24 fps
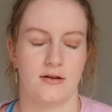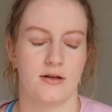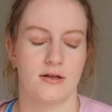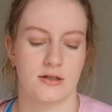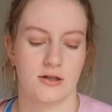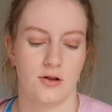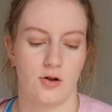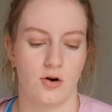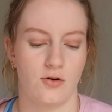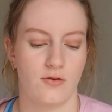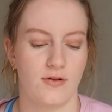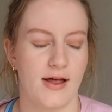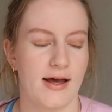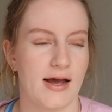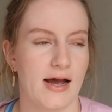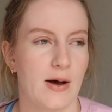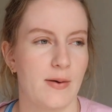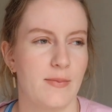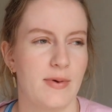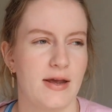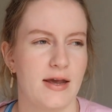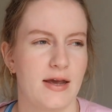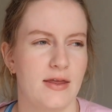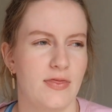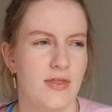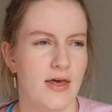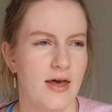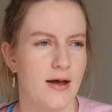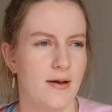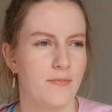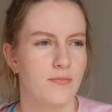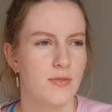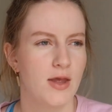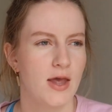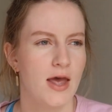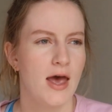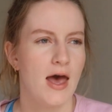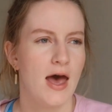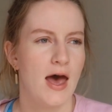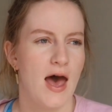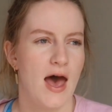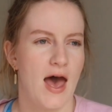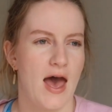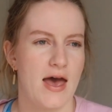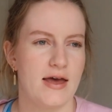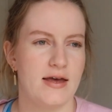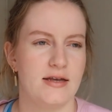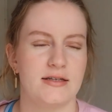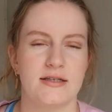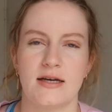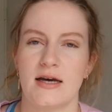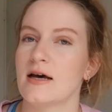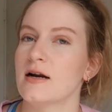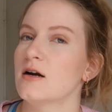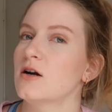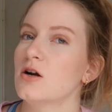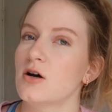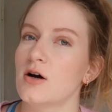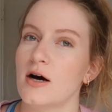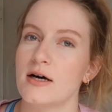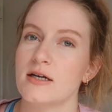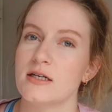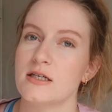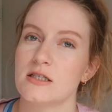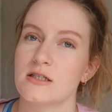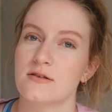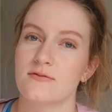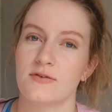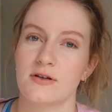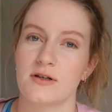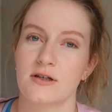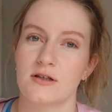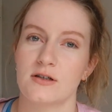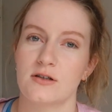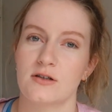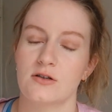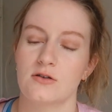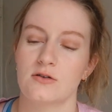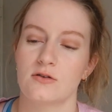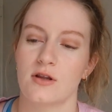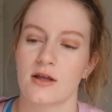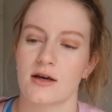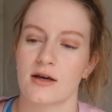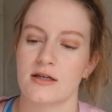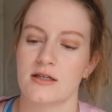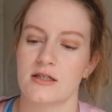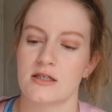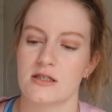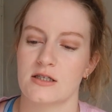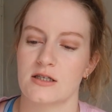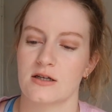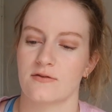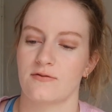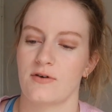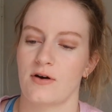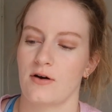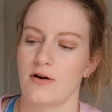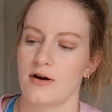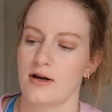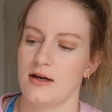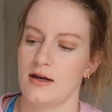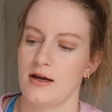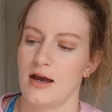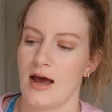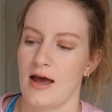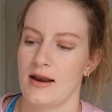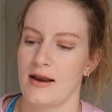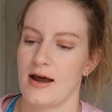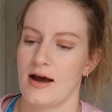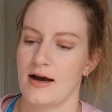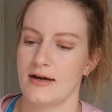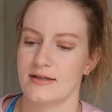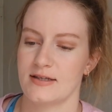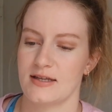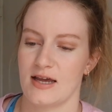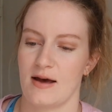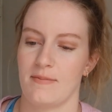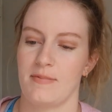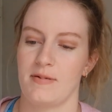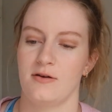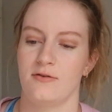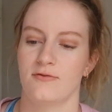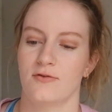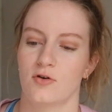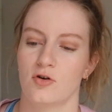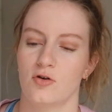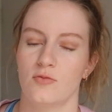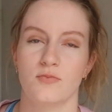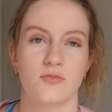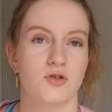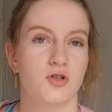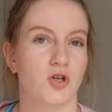There's a lot of light coming in there, and I don't know, I just feel like it's just a very nice happy room.